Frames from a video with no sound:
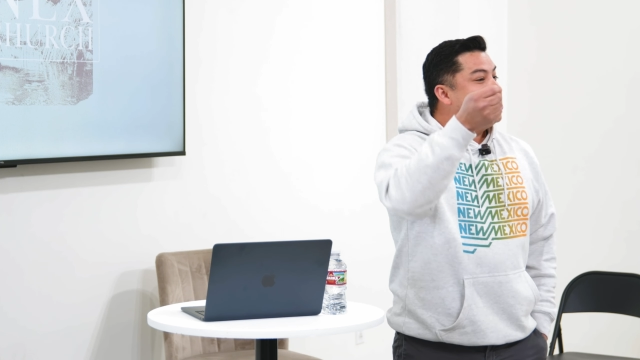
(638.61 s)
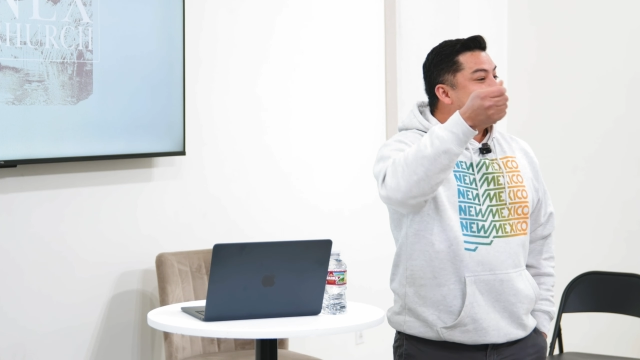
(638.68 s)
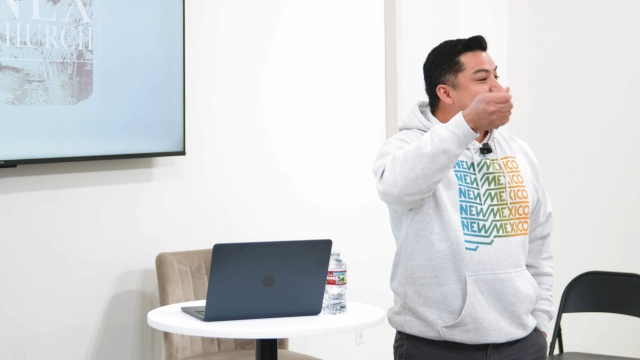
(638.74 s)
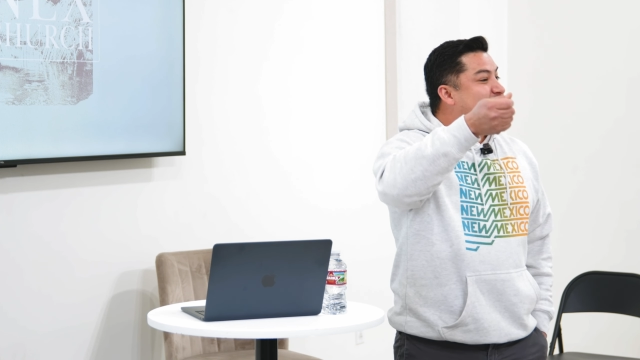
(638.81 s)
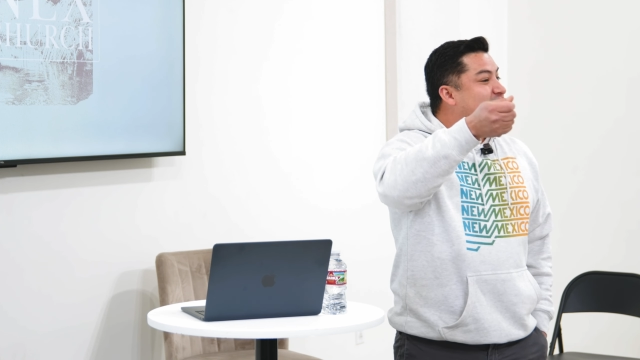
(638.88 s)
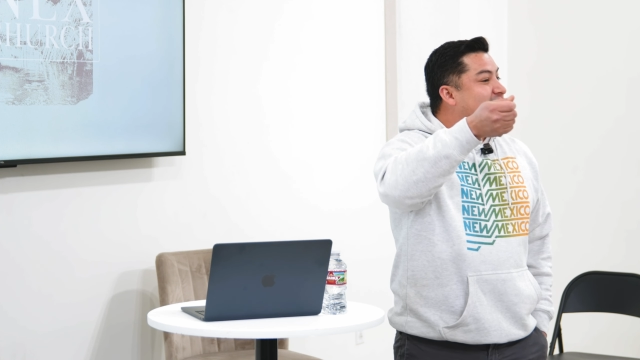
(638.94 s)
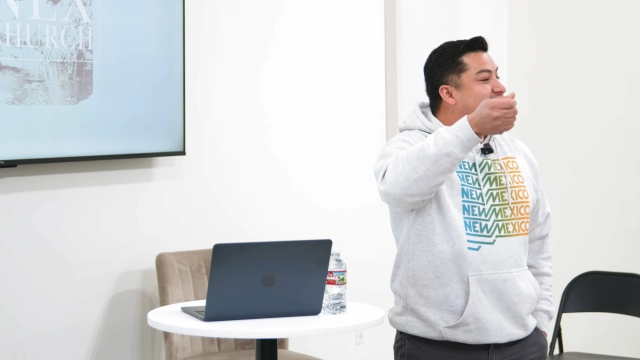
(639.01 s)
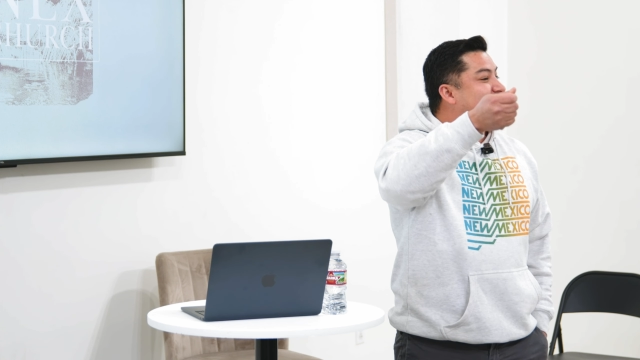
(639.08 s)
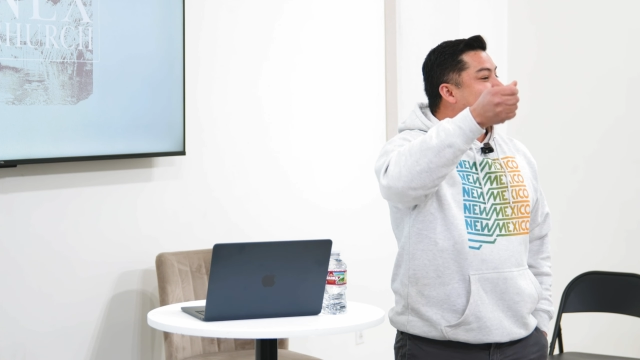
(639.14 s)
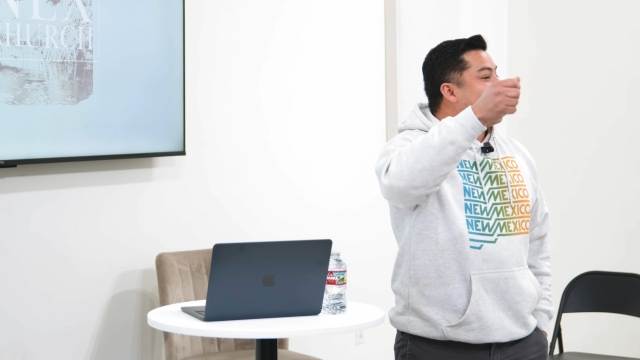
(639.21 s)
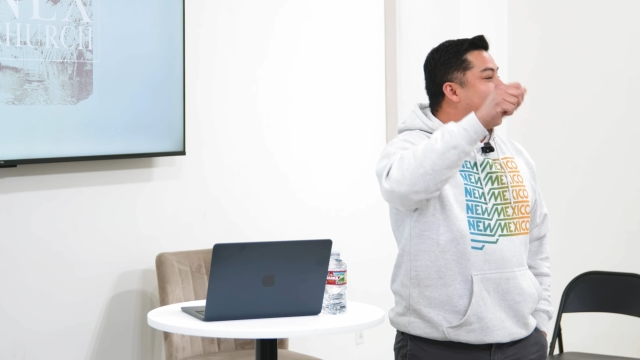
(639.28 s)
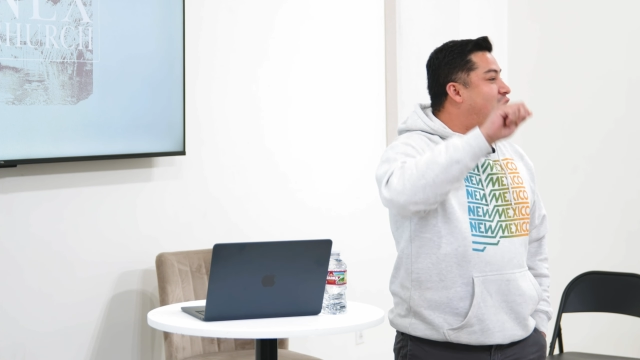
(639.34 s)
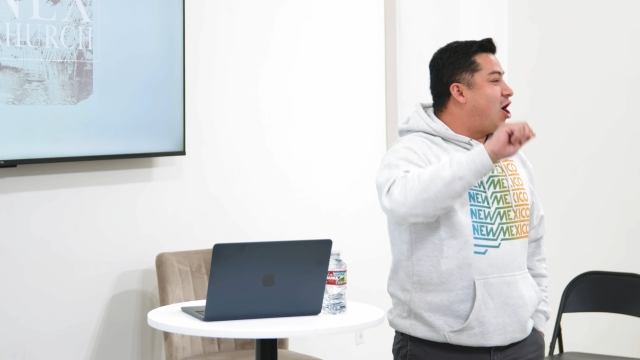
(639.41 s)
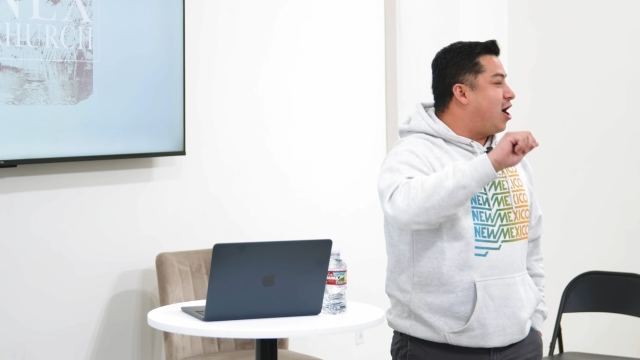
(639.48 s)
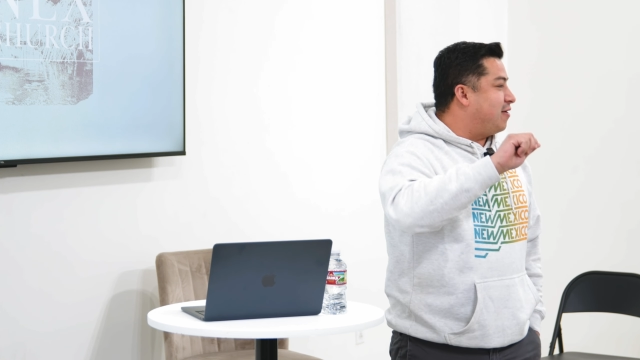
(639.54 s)
shuts
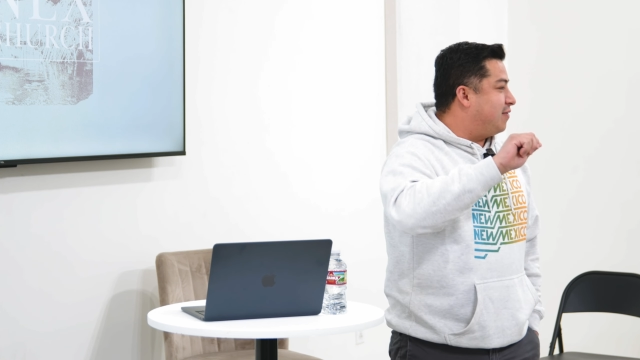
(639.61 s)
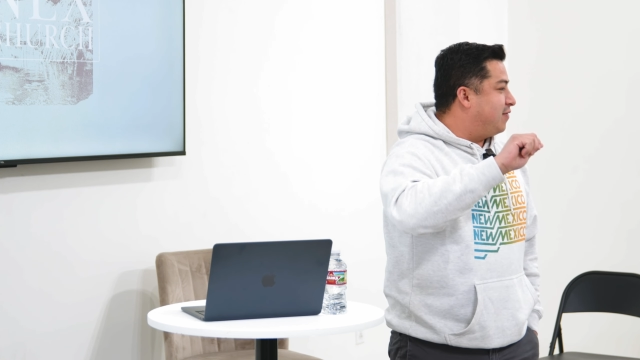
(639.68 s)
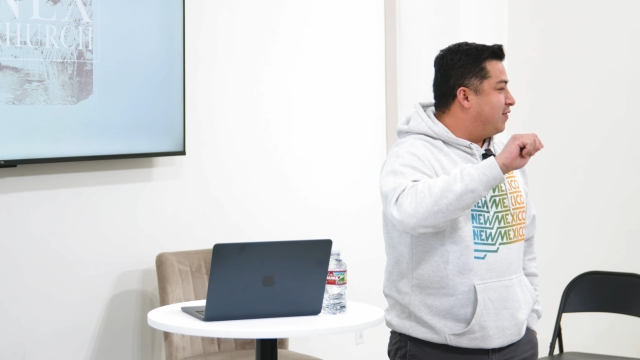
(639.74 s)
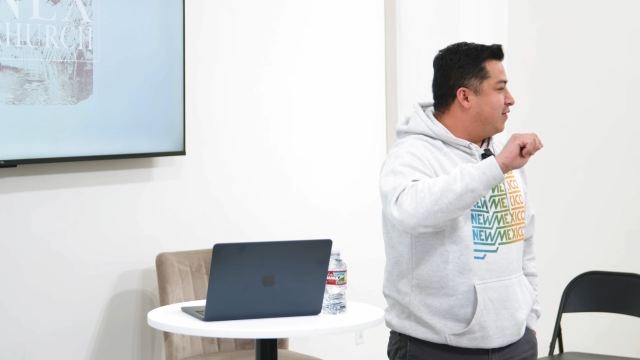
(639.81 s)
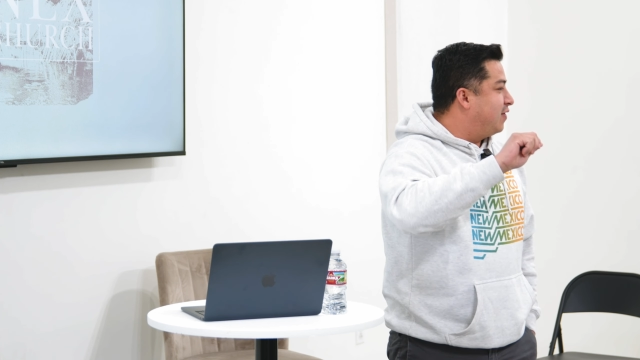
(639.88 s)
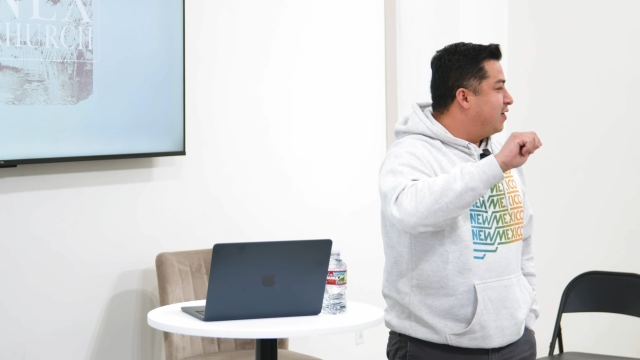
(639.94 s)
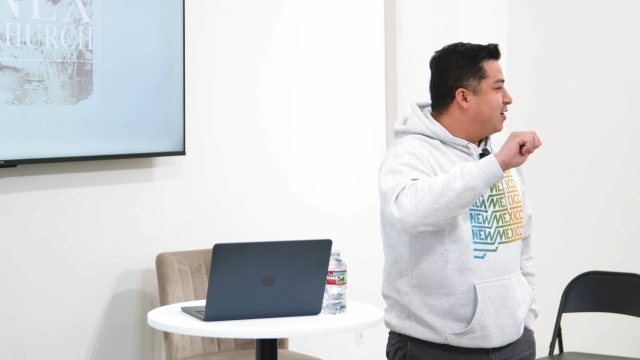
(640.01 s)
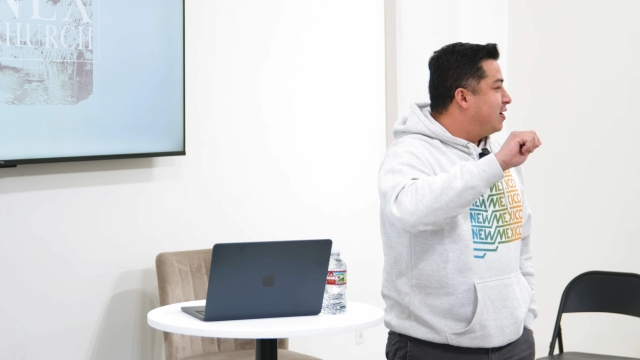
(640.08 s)
off